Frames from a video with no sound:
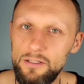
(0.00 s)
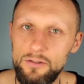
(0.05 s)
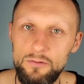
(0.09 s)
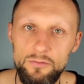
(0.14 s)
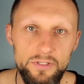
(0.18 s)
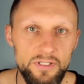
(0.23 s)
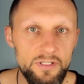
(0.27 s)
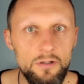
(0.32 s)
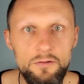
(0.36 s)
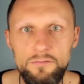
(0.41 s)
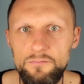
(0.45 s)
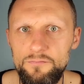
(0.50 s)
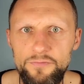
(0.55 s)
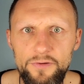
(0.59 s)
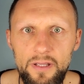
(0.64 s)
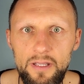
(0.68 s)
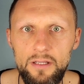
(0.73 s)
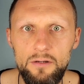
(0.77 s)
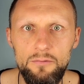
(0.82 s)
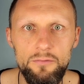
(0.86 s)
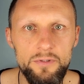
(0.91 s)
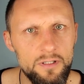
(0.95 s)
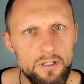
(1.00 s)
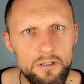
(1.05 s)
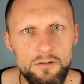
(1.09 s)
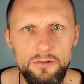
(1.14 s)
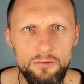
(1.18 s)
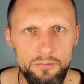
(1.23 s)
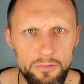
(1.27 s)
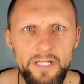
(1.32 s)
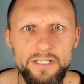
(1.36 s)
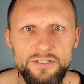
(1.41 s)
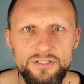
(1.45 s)
we don't think, we don't
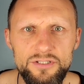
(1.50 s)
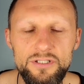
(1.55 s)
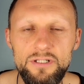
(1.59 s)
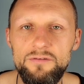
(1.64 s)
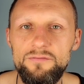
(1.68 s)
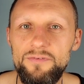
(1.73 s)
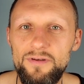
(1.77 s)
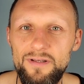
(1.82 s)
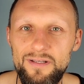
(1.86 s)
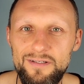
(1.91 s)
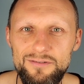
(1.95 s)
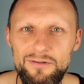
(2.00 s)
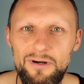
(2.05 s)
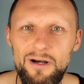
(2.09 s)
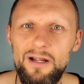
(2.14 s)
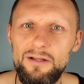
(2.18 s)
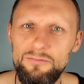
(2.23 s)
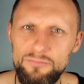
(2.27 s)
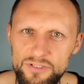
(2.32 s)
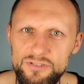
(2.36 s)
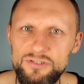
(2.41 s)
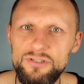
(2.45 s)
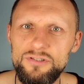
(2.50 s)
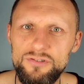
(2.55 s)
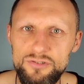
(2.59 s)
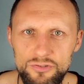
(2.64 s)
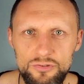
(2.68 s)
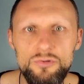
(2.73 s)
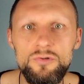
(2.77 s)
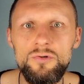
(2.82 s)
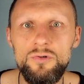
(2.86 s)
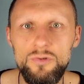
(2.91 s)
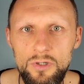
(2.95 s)
question things, right? We just
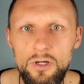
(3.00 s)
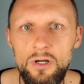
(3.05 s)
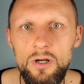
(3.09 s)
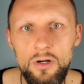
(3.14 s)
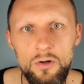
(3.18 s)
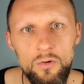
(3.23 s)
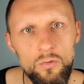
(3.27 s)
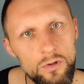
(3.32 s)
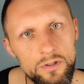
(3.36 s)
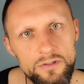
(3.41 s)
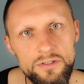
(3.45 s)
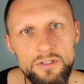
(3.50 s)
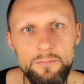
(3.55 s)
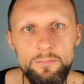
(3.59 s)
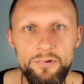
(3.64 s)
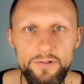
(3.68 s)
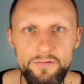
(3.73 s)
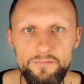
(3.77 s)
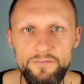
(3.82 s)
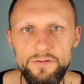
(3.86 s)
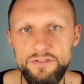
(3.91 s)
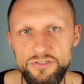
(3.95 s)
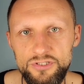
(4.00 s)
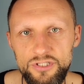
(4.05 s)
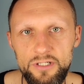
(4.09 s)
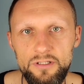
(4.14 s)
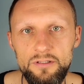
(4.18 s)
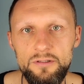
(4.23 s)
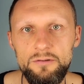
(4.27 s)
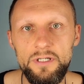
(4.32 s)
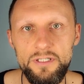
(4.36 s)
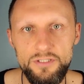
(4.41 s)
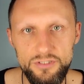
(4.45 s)
do what the previous
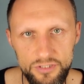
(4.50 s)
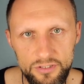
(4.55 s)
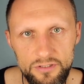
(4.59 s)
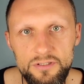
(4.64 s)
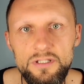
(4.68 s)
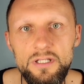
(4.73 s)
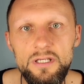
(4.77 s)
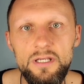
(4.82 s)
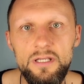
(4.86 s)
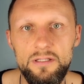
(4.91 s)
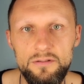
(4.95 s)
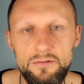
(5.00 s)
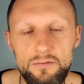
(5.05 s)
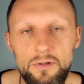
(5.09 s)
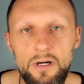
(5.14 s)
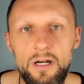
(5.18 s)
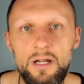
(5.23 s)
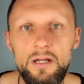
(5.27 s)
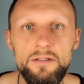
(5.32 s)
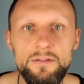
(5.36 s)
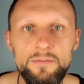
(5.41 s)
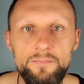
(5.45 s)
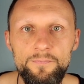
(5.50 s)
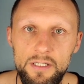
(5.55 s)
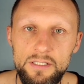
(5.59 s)
generation did, right?